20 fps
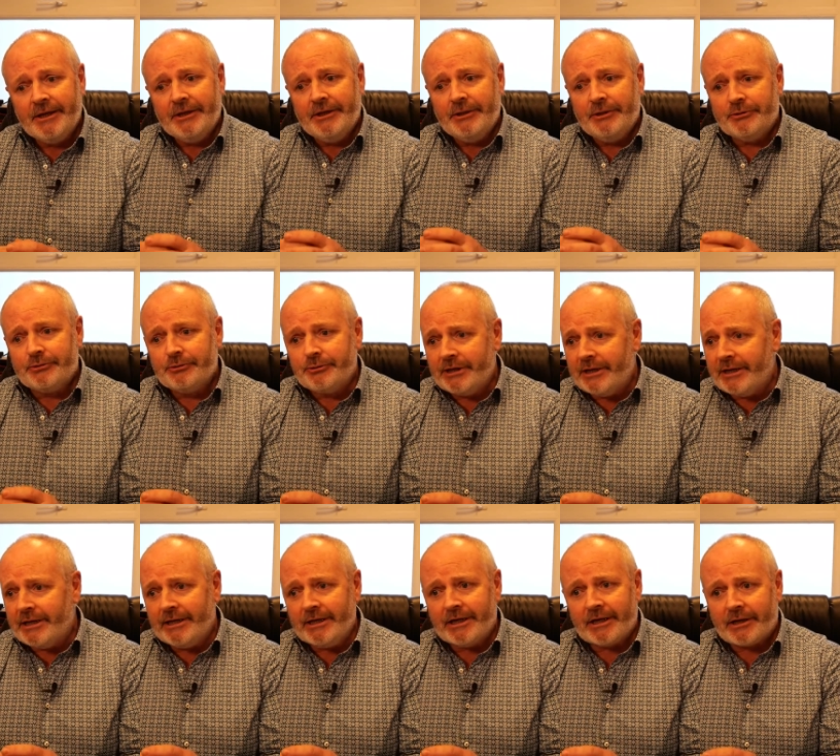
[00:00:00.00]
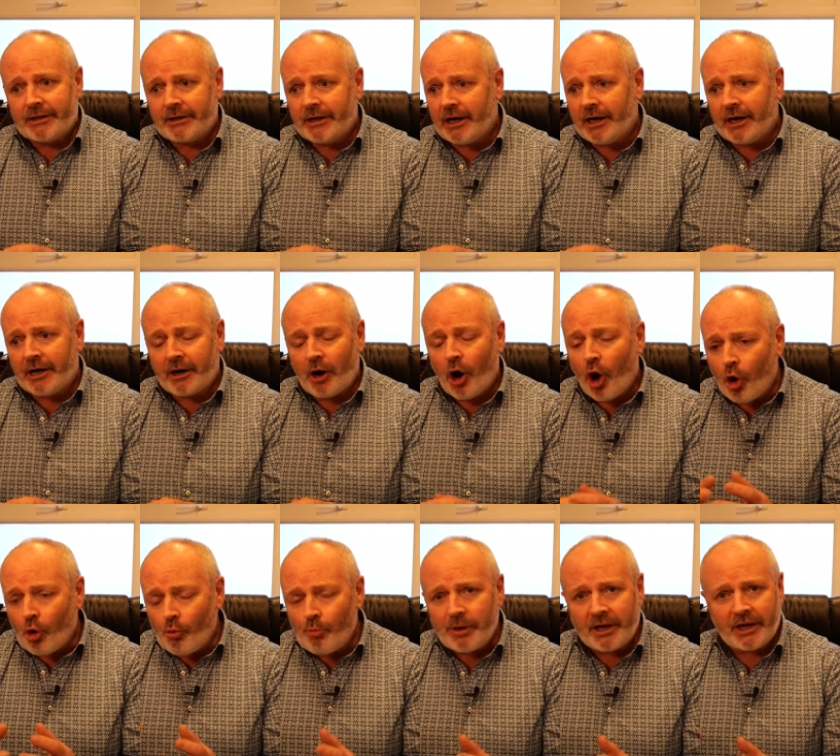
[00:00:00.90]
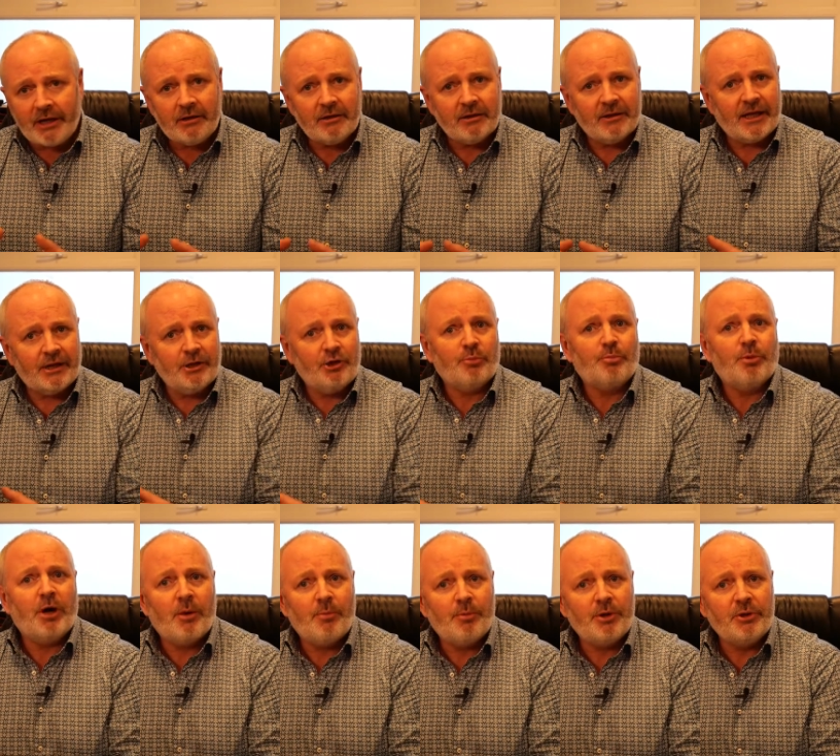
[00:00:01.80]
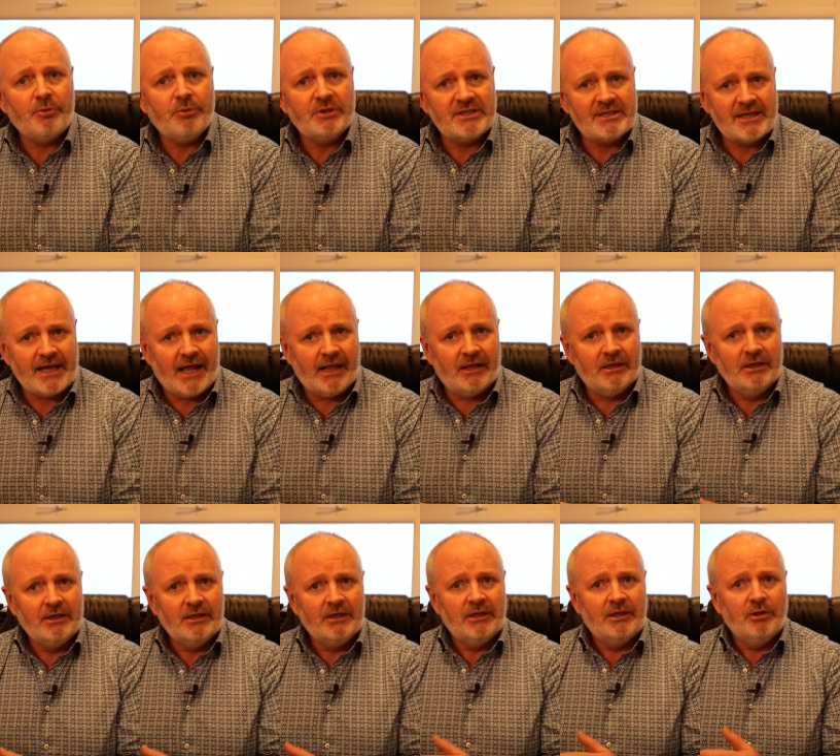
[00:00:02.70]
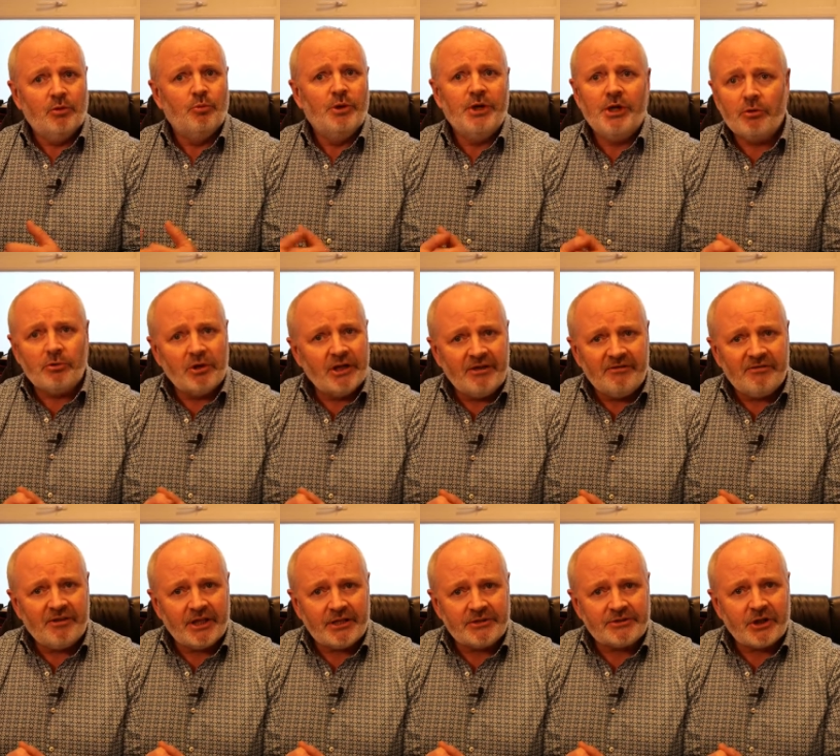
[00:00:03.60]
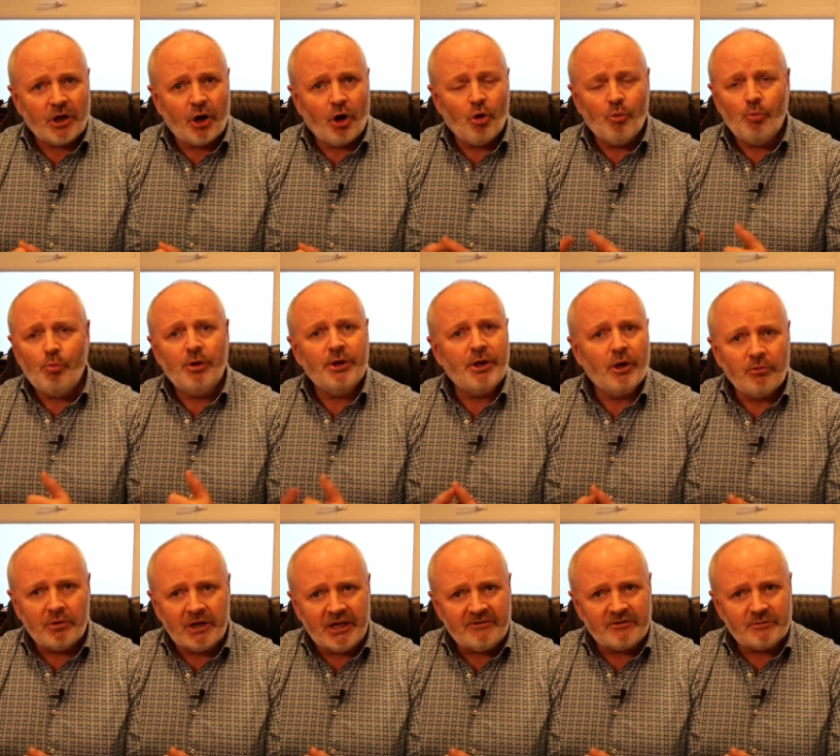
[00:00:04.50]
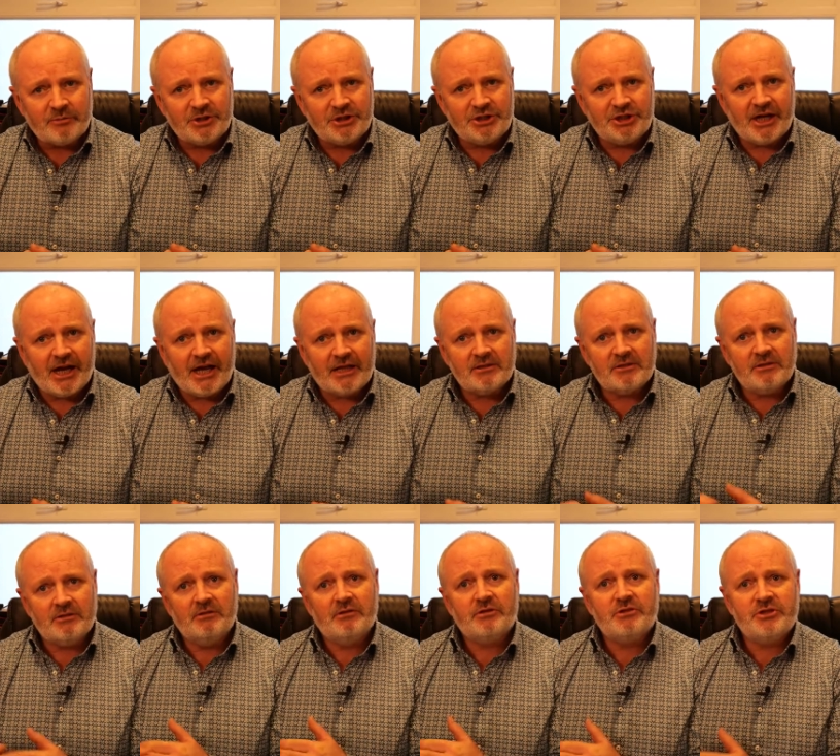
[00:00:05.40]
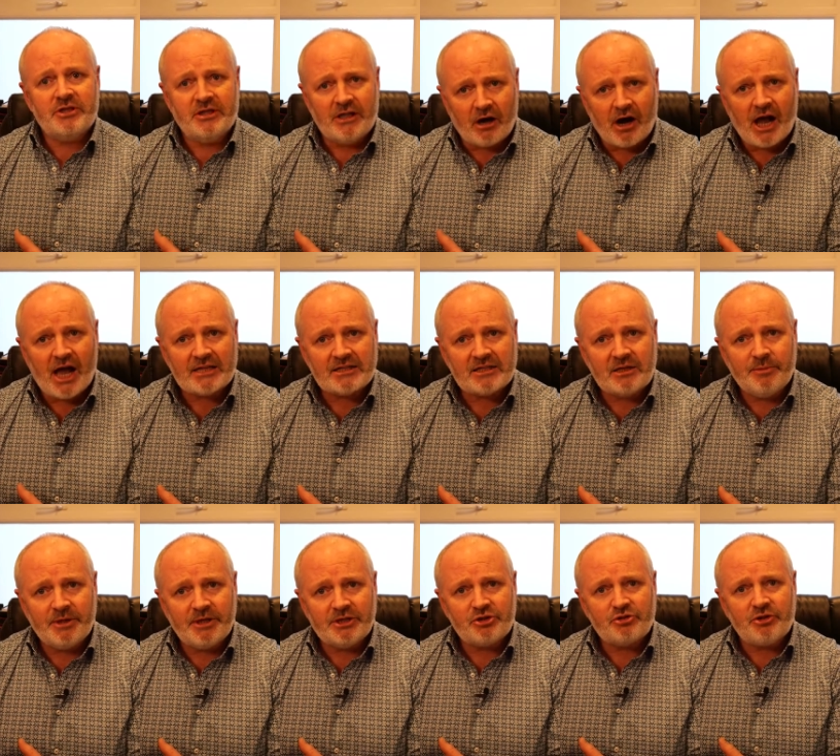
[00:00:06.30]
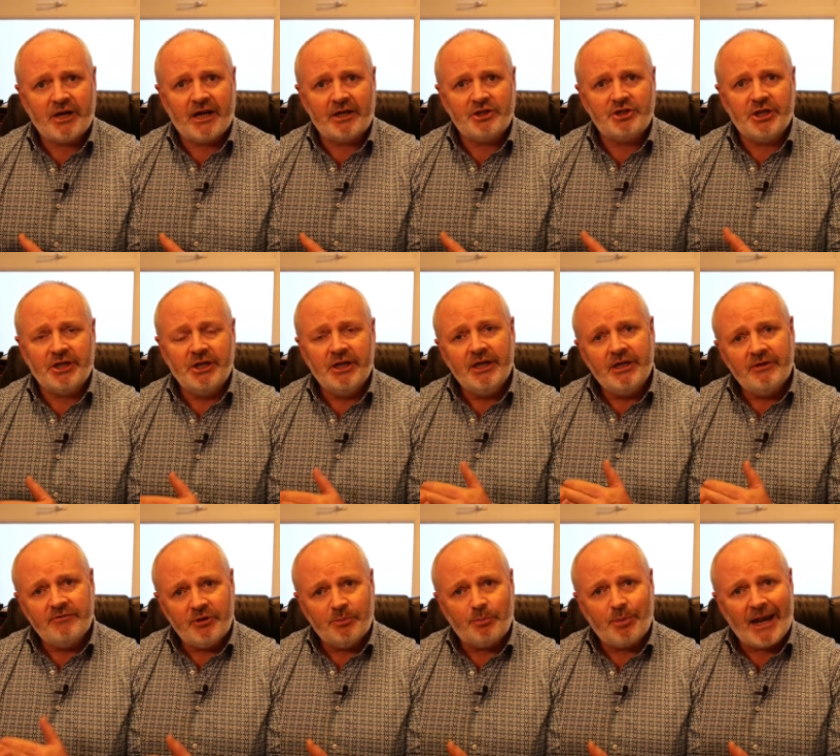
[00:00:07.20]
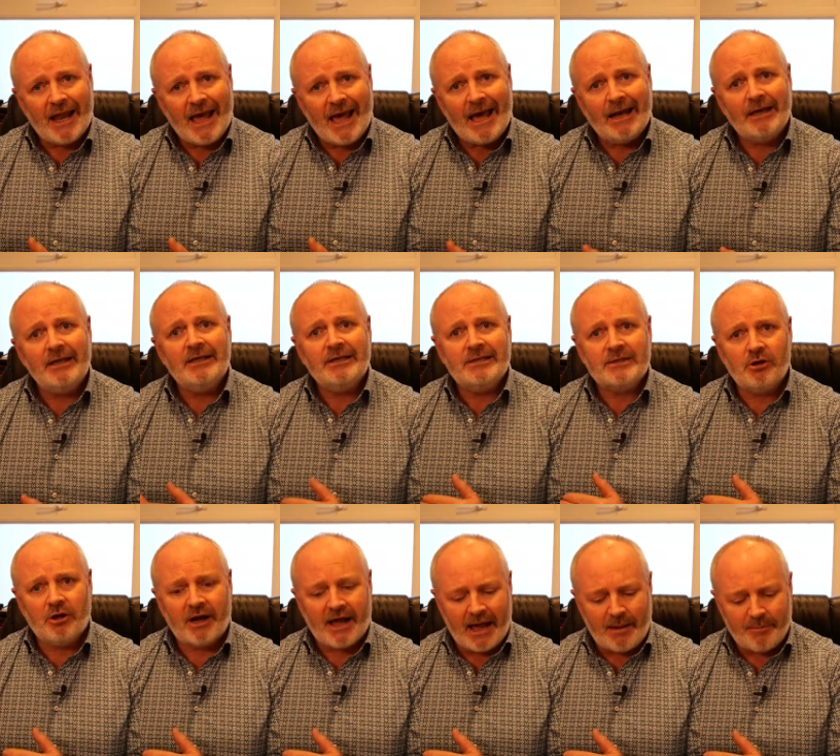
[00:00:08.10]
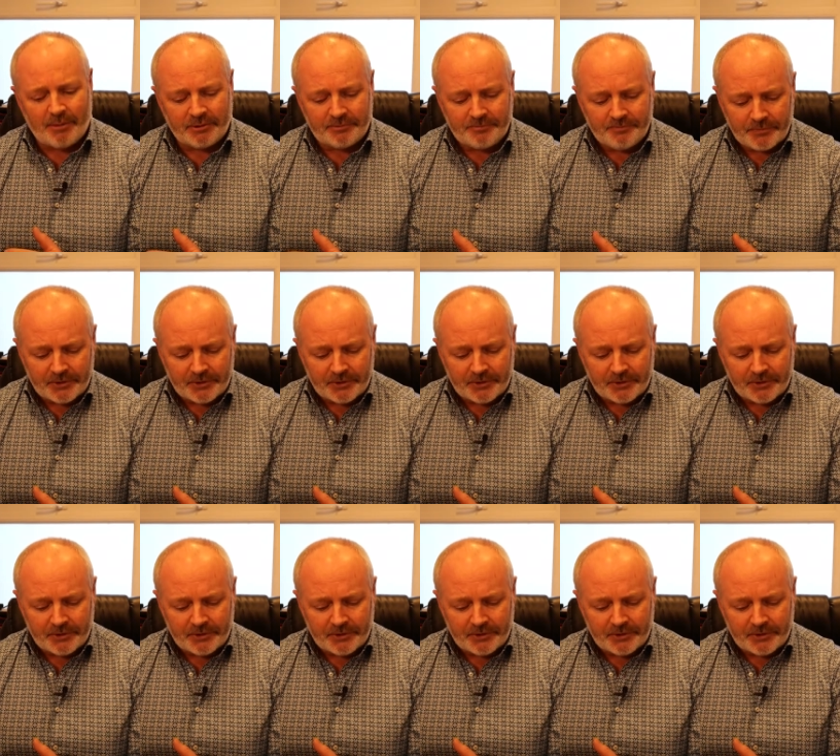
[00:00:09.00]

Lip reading: you really are hoping that your property will sell. We don't leave things to hope. We don't leave them to chance. There has to be a strategy. If you plan, it's going to happen.